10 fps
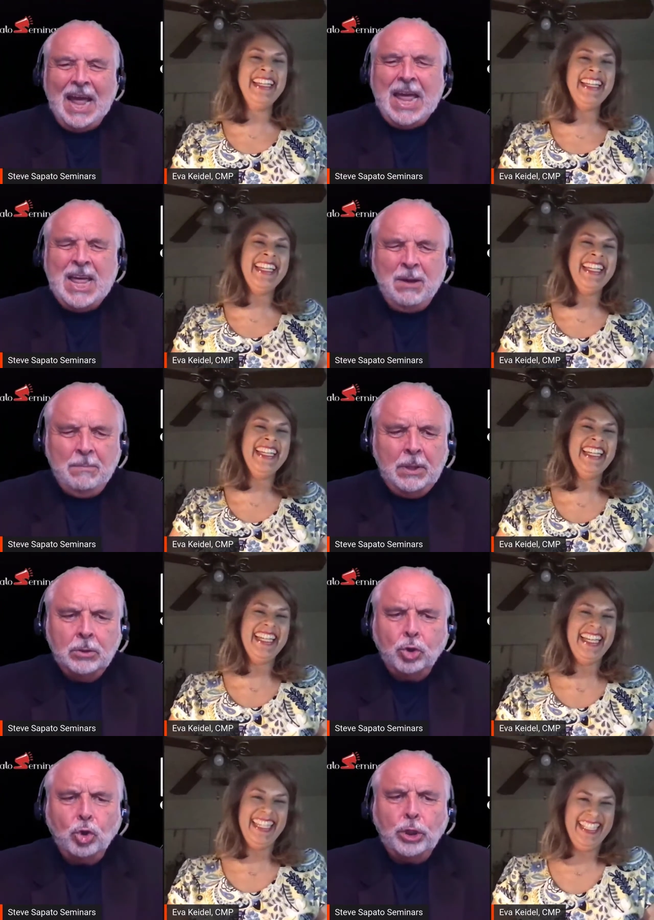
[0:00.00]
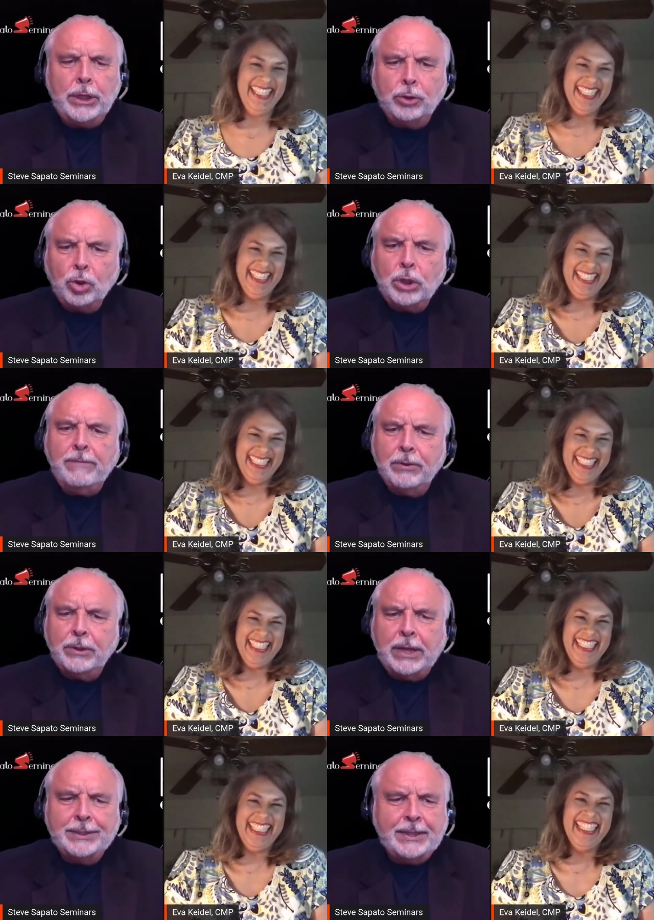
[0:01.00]
Speaker 1: ham, turkey, turkey for
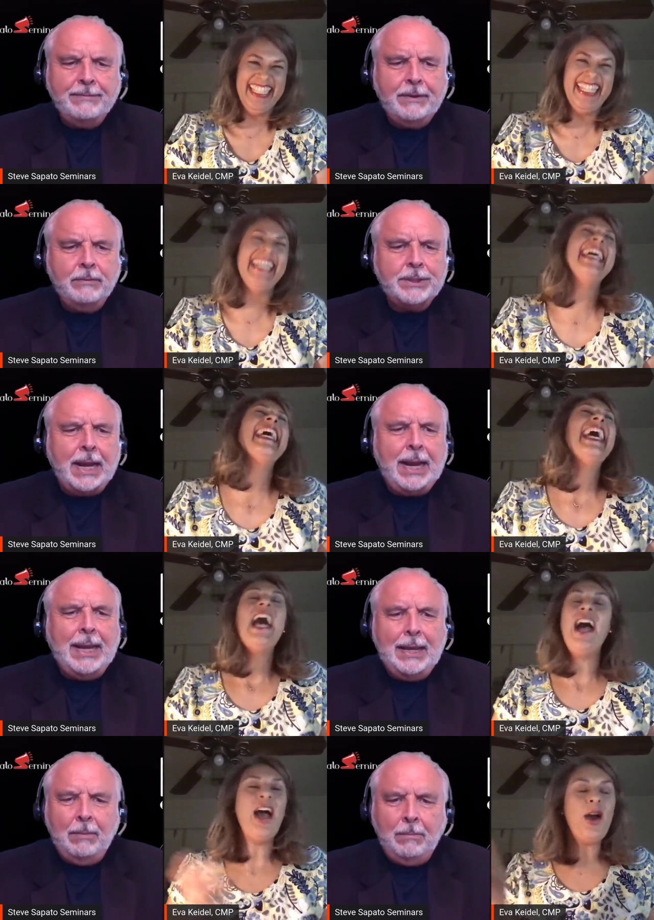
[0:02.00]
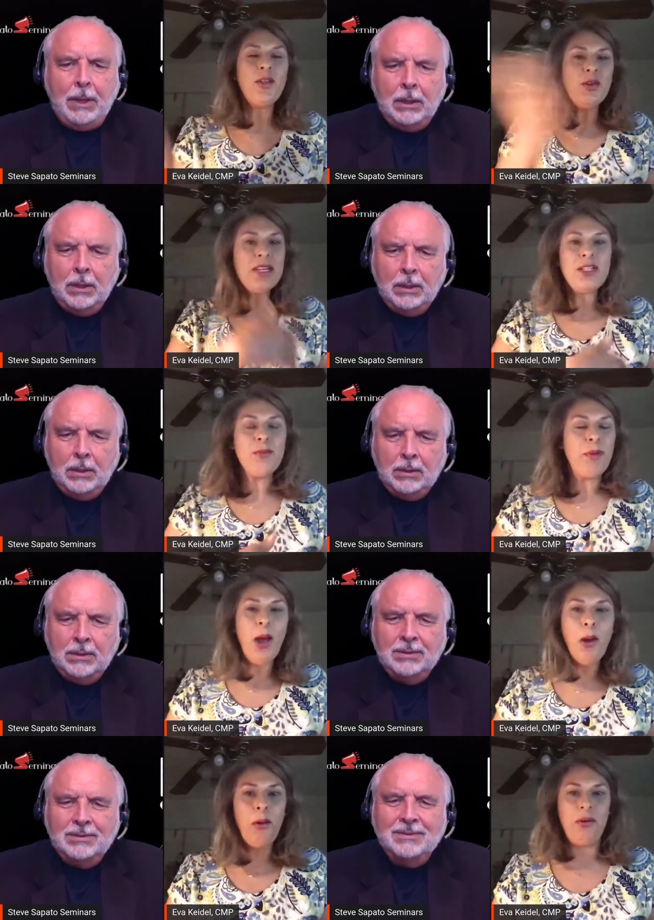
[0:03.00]
Thanksgiving. What's ham? Oh, you can do
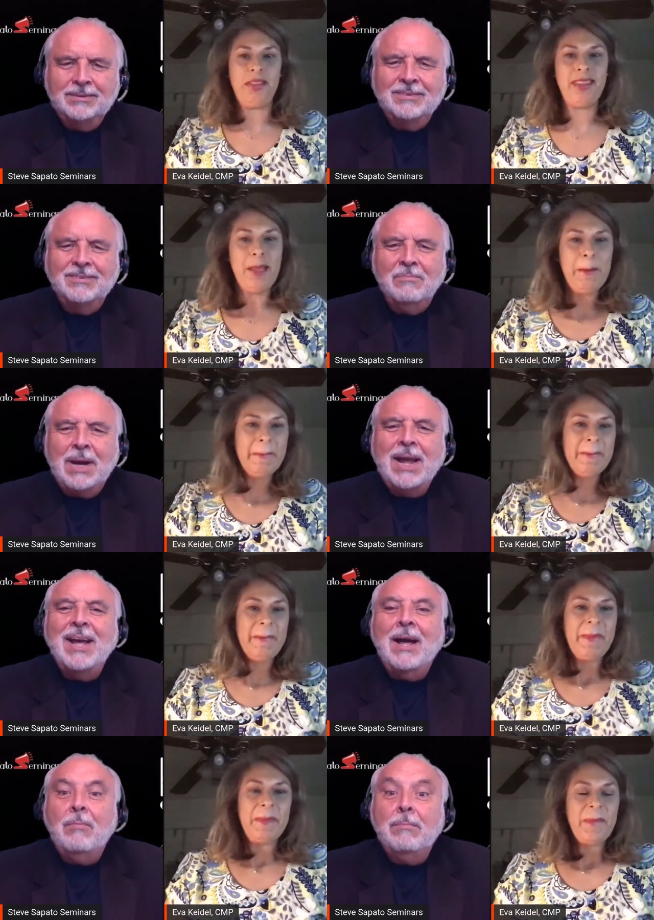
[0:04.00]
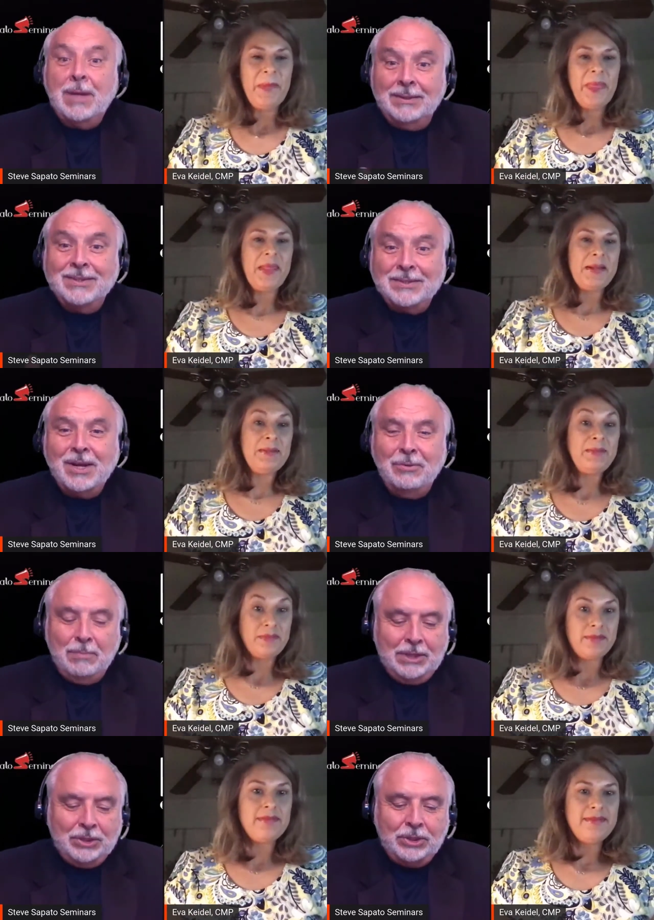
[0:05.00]
both. My um, I just you know,
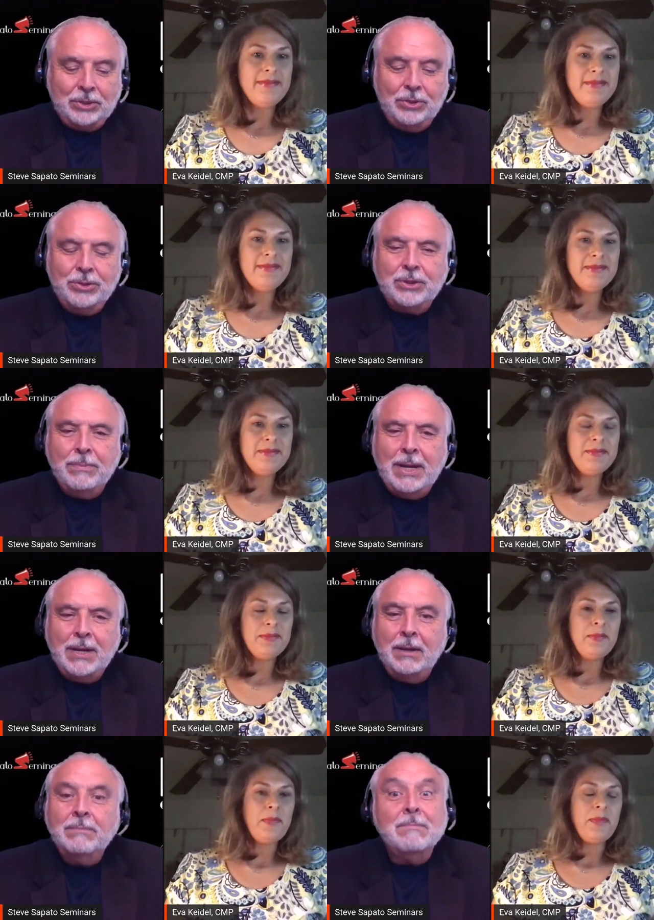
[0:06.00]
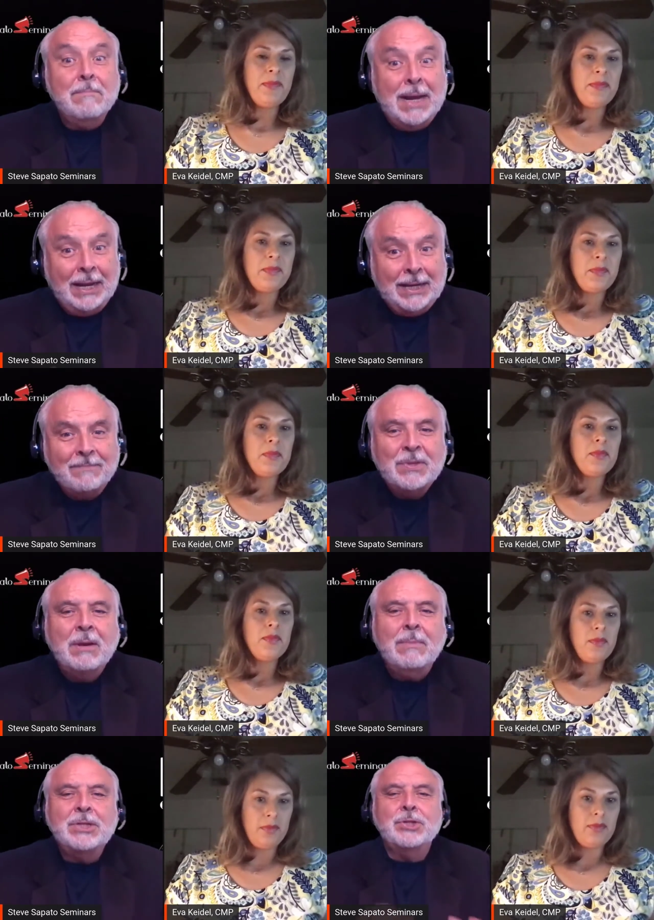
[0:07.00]
my sister used to make make.
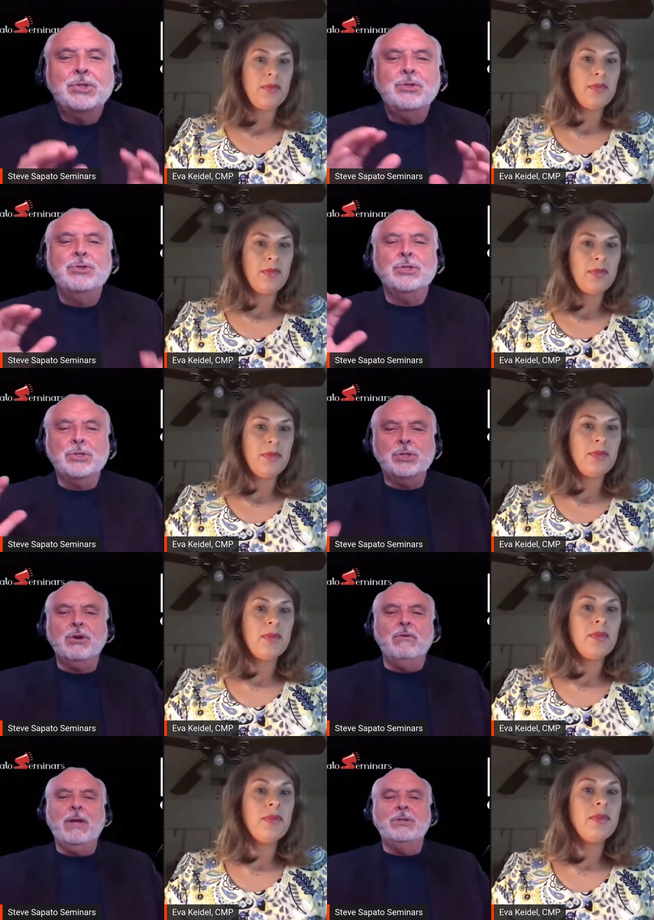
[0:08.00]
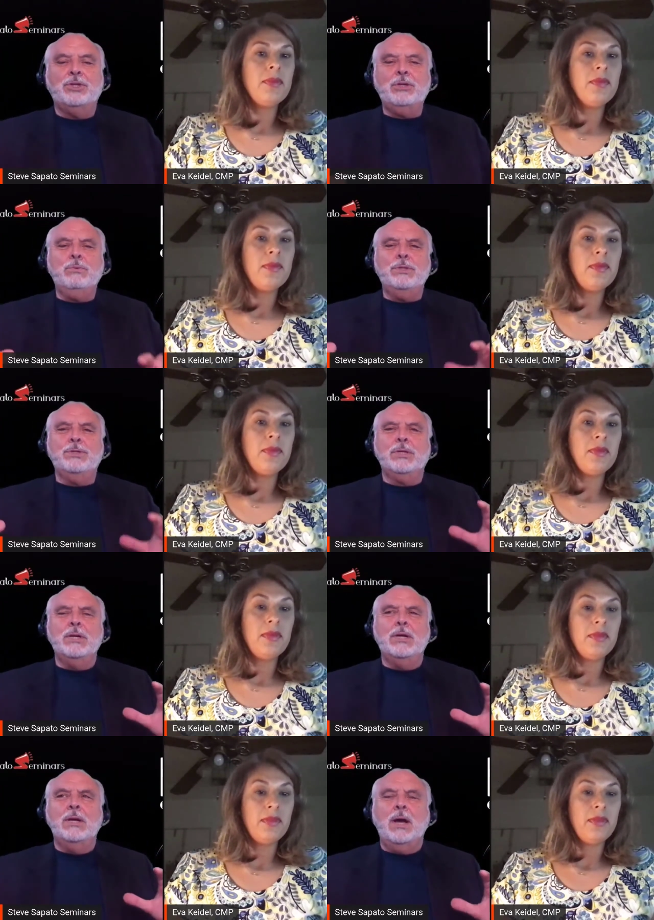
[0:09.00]
My sister used to serve, and she was
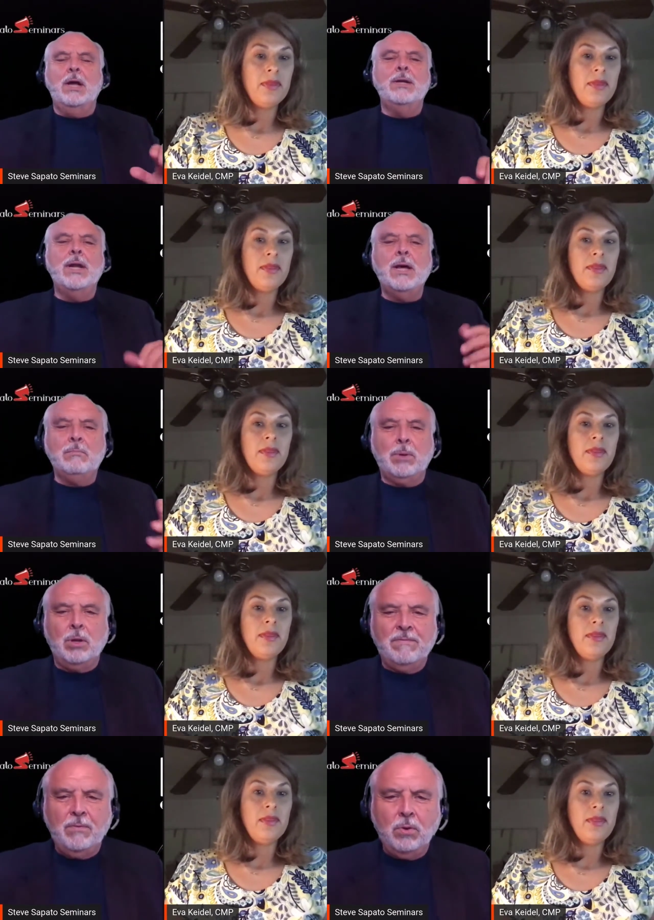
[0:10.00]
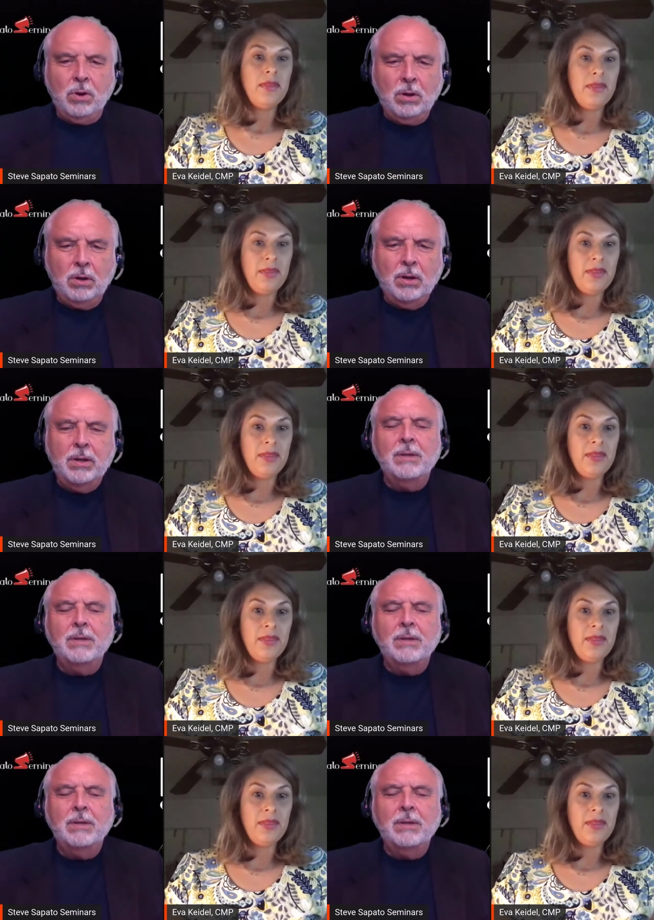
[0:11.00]
a nutball for